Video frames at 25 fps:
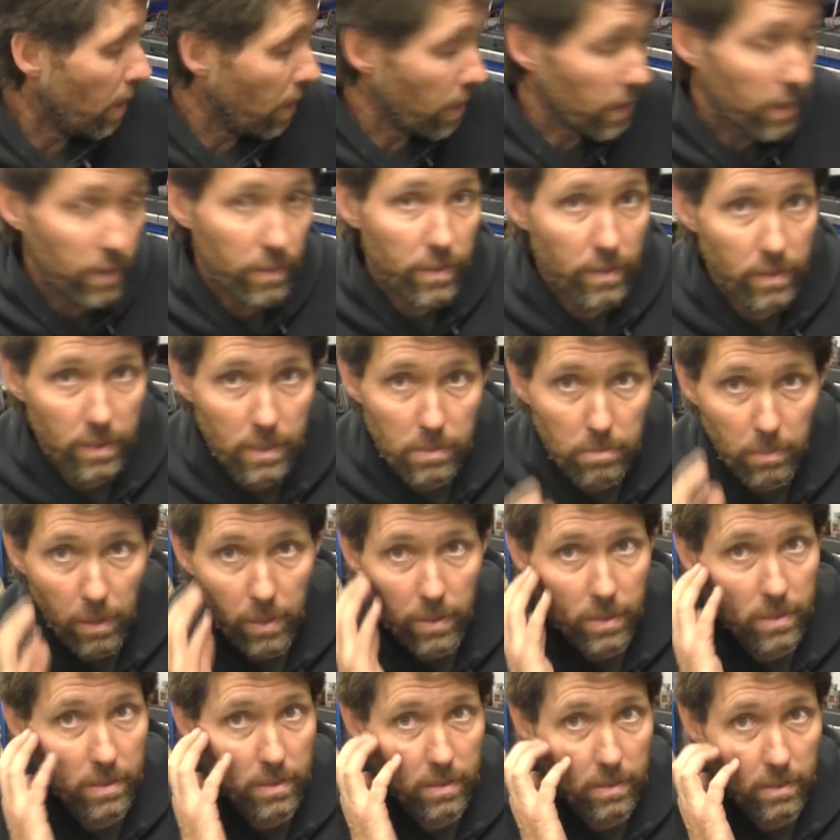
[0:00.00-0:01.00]
I don't think this
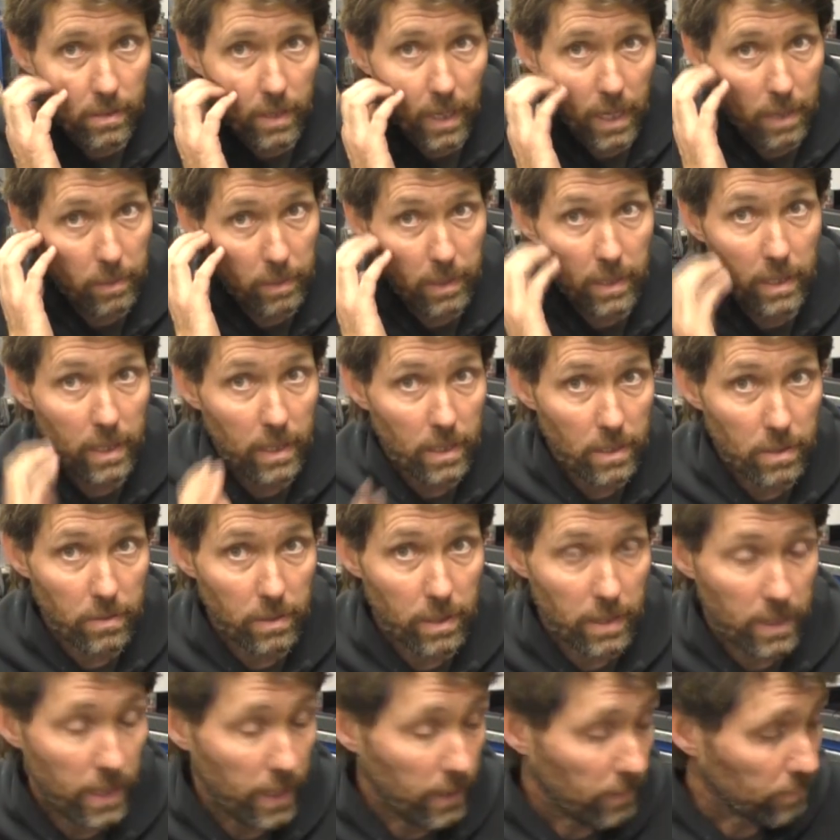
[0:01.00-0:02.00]
motor's anywhere near
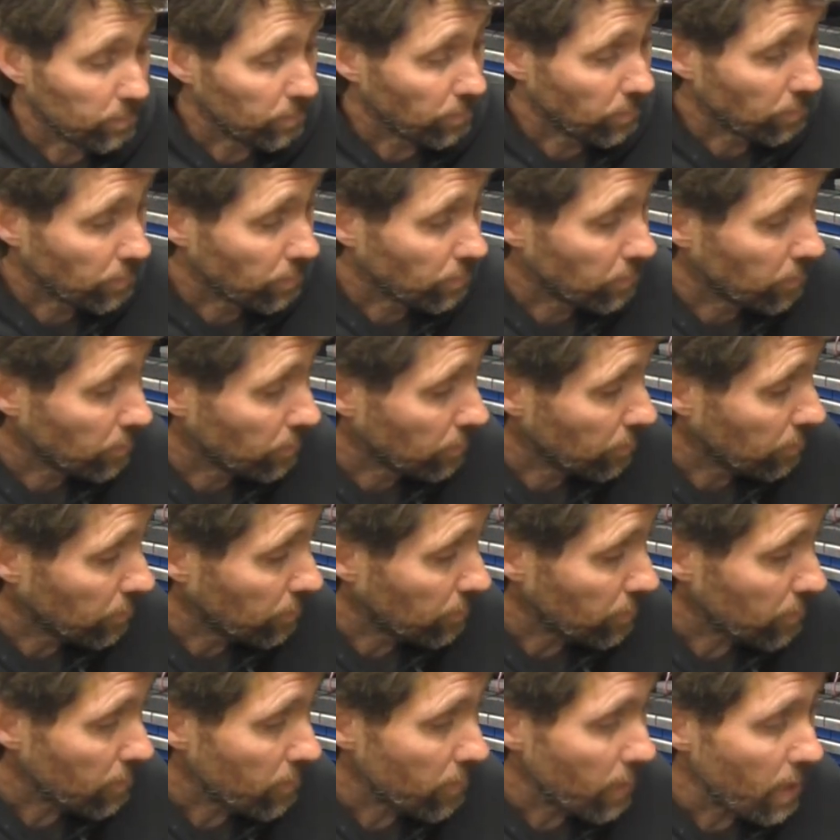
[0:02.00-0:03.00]
doing that.
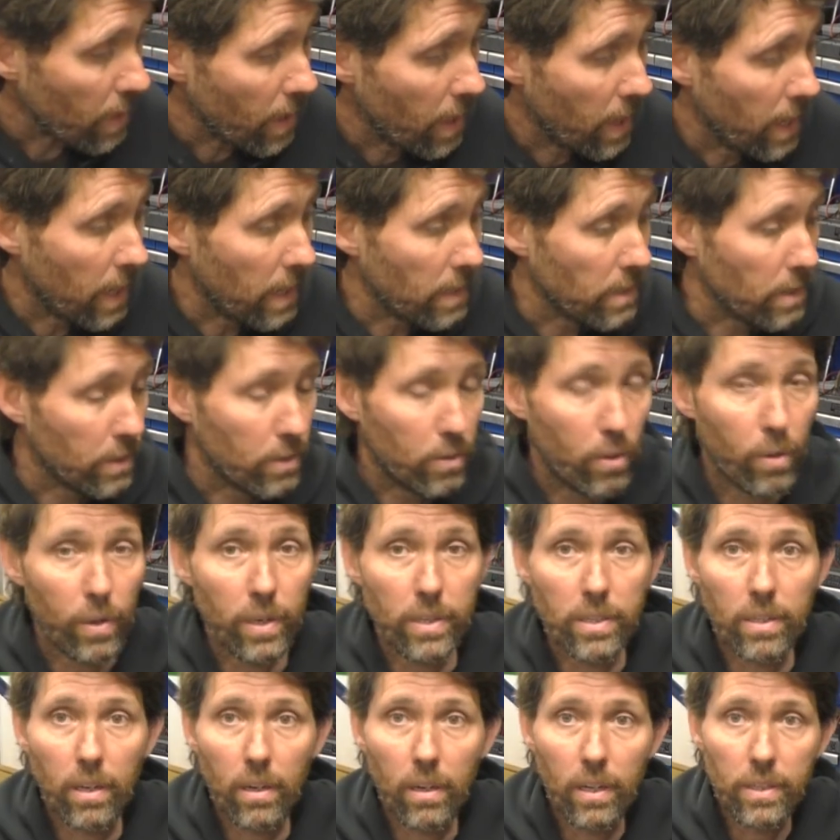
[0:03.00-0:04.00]
And
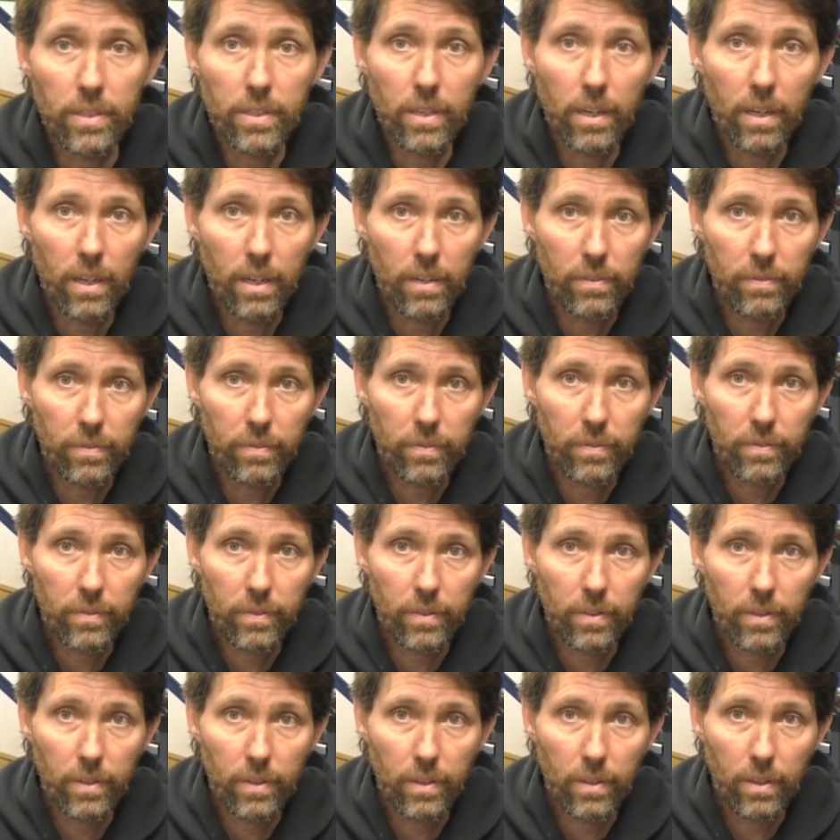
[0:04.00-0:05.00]
according to
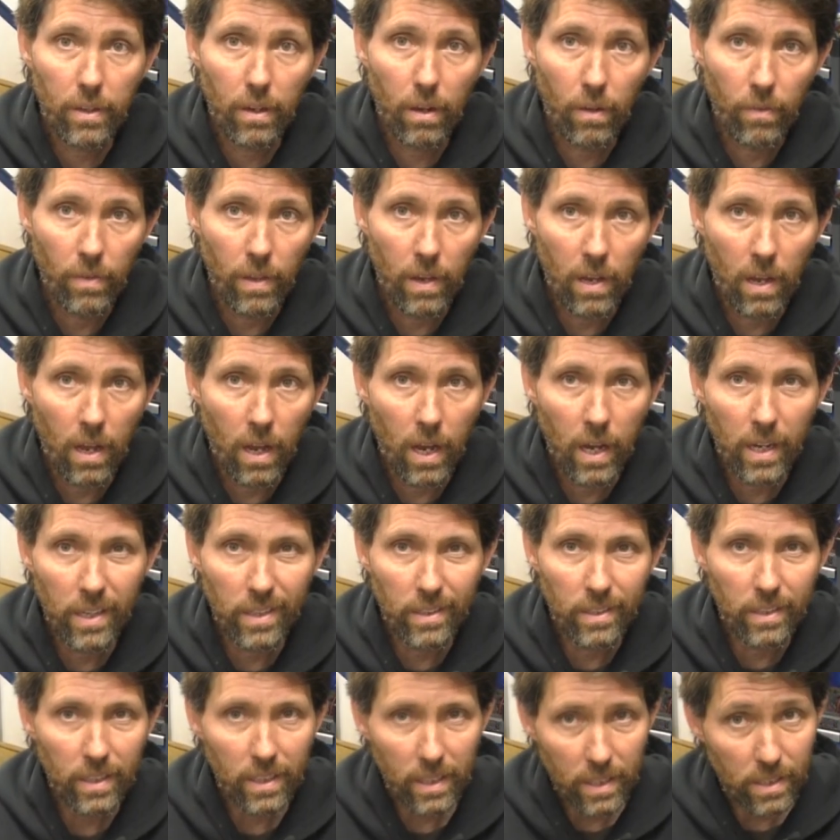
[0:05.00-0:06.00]
HyDrive, on the
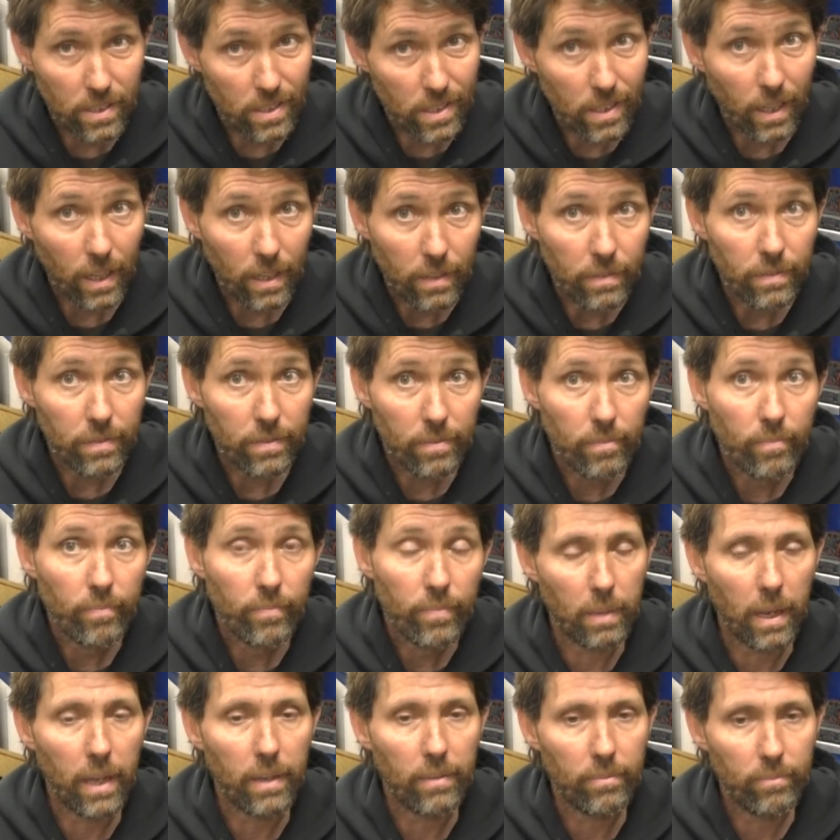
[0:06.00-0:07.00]
line is safe,
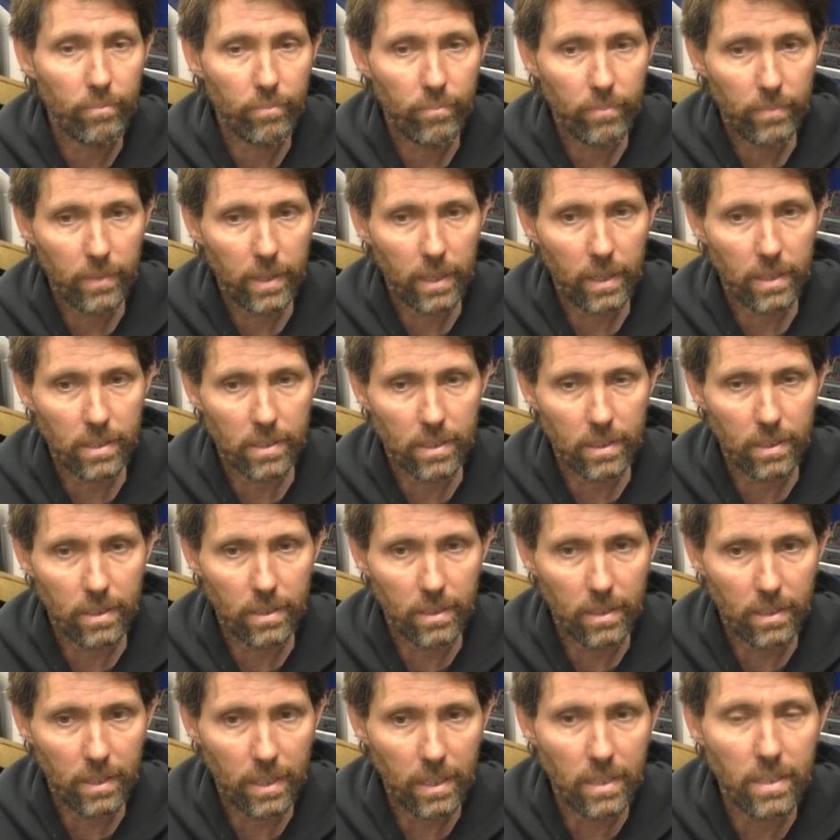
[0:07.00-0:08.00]
but it's
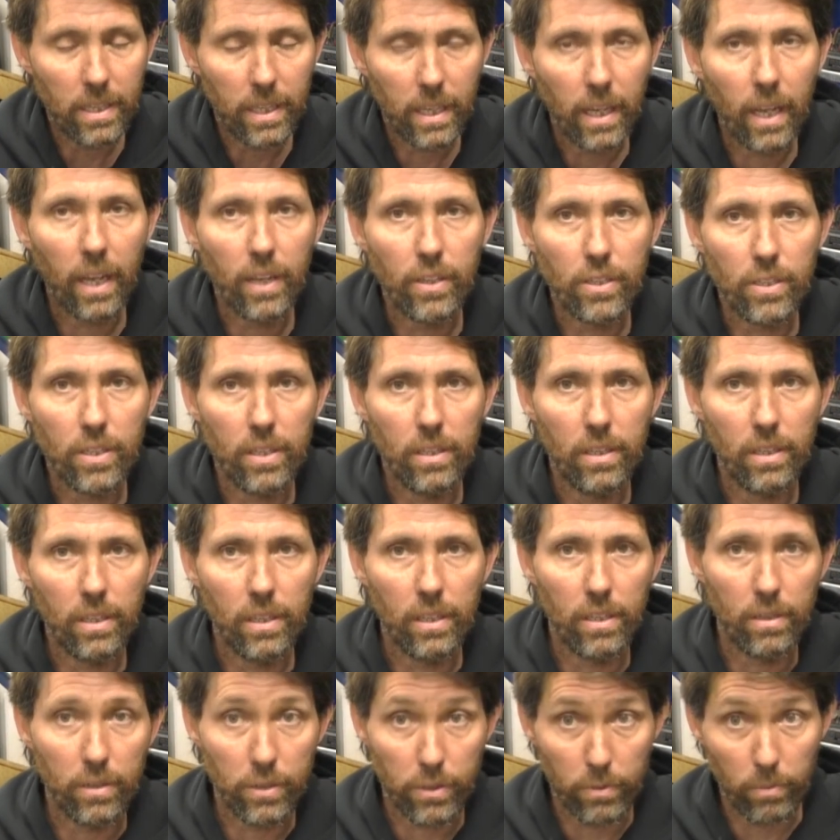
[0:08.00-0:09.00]
an indication
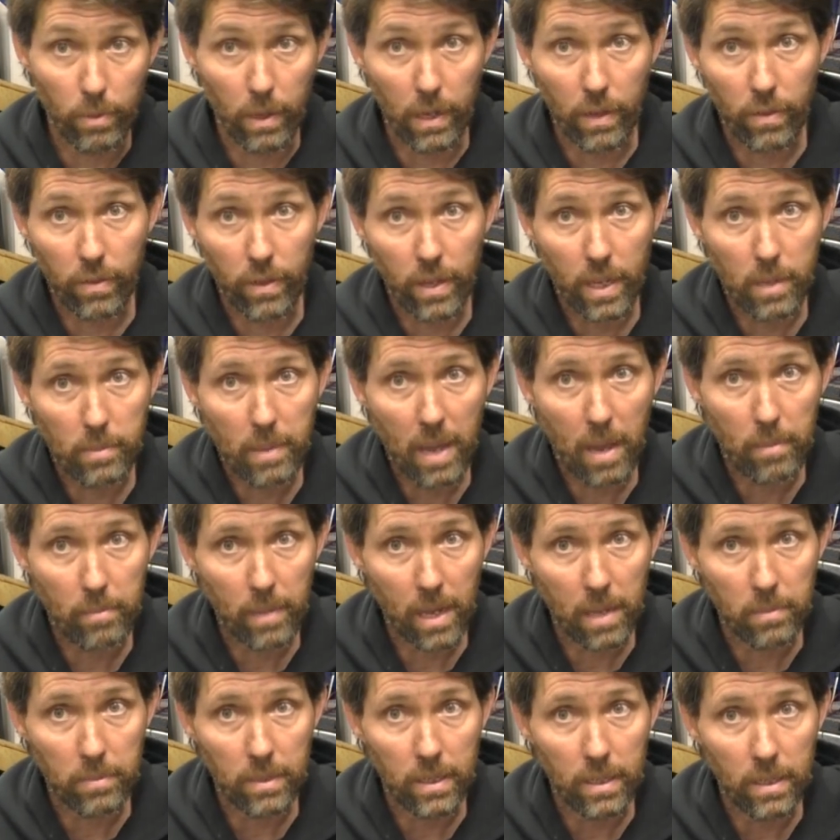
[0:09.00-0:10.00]
that you should really think about
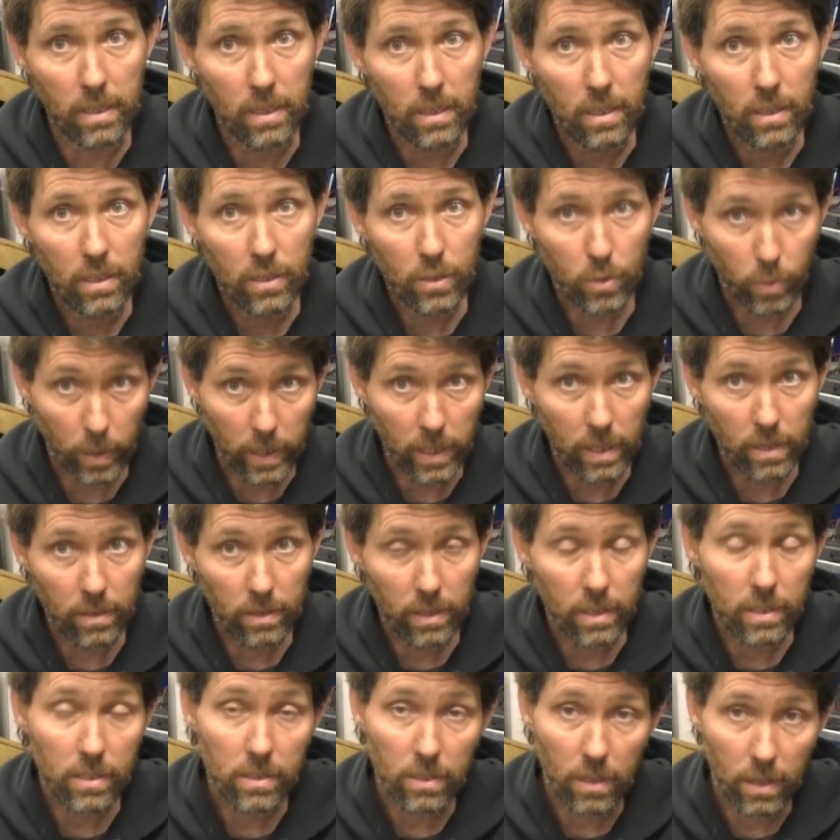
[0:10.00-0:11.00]
maybe
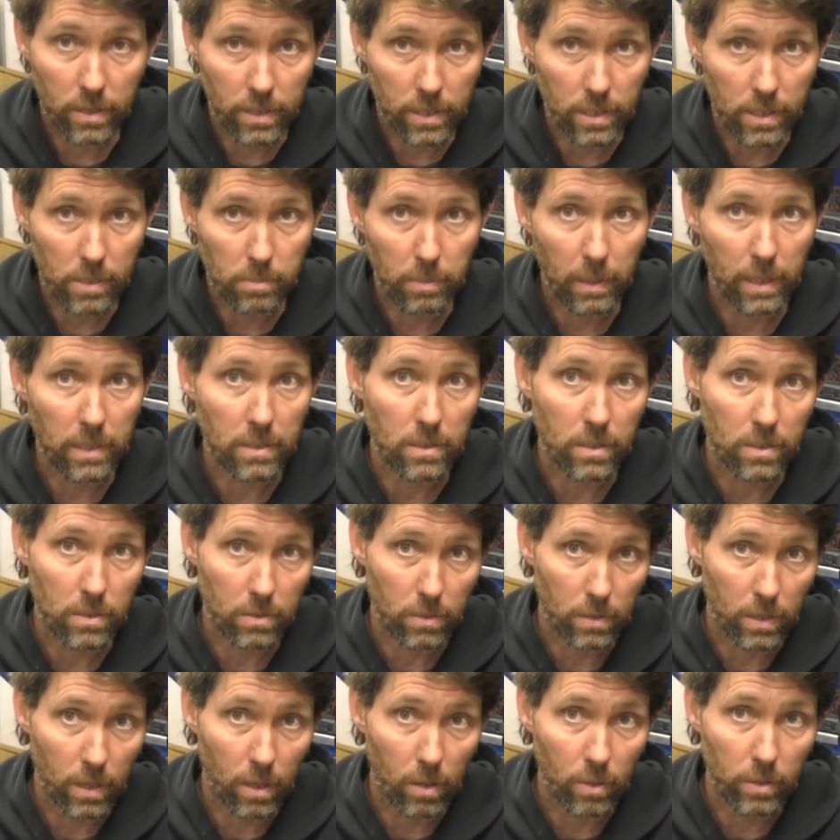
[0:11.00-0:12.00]
tweaking things, either your
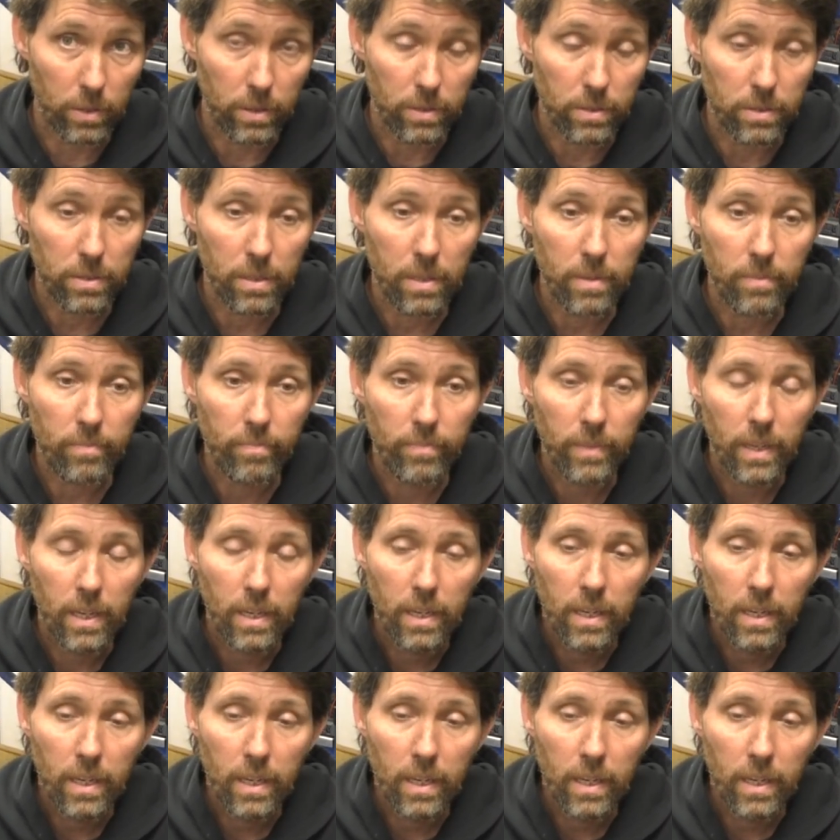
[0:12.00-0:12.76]
spacers or the hole you're using.